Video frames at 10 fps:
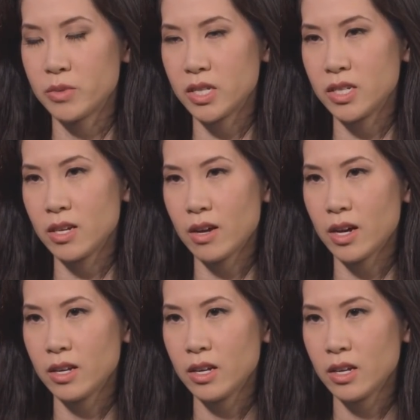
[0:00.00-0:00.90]
idea
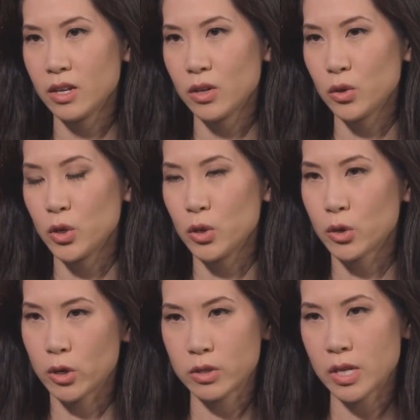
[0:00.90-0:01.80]
that
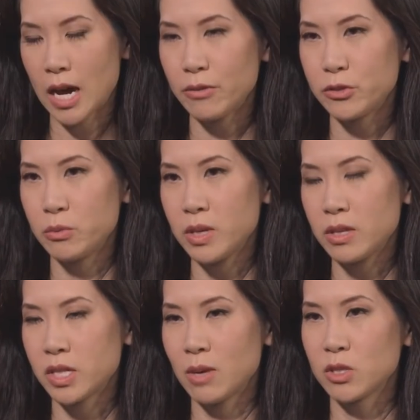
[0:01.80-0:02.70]
girls have to be the
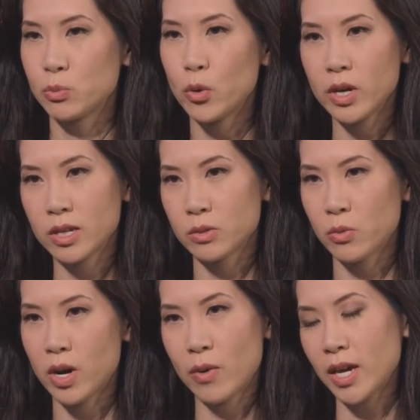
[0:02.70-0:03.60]
same as boys.
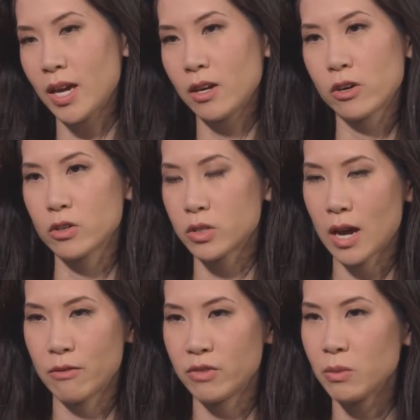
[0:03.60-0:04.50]
Why can't girls
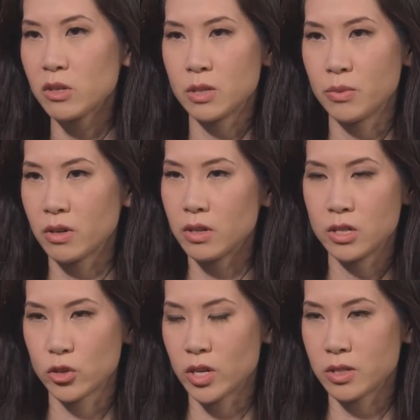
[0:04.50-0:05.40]
have female typical
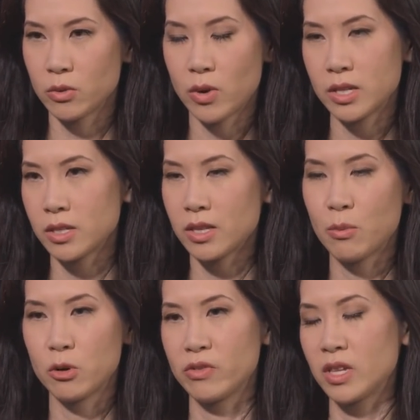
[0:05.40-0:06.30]
interests, and why isn't that
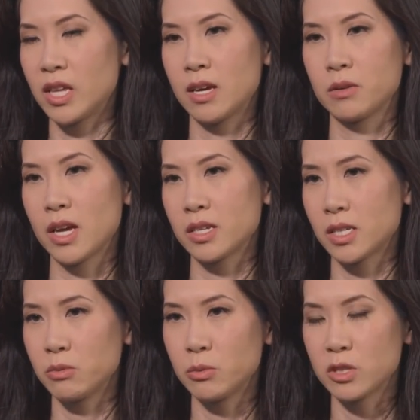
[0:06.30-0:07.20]
perfectly
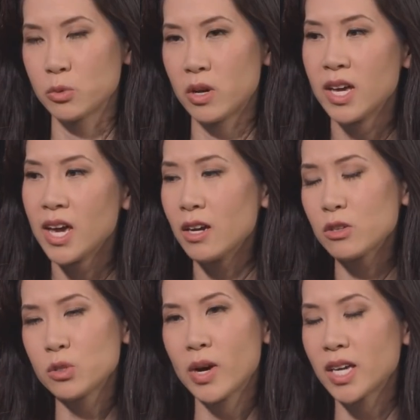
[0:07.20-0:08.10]
acceptable as well? And
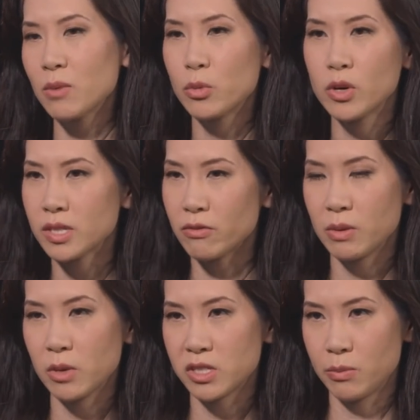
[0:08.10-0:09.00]
also, why can't boys have
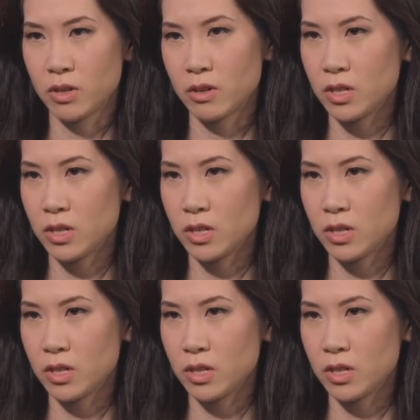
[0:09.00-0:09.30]
female typical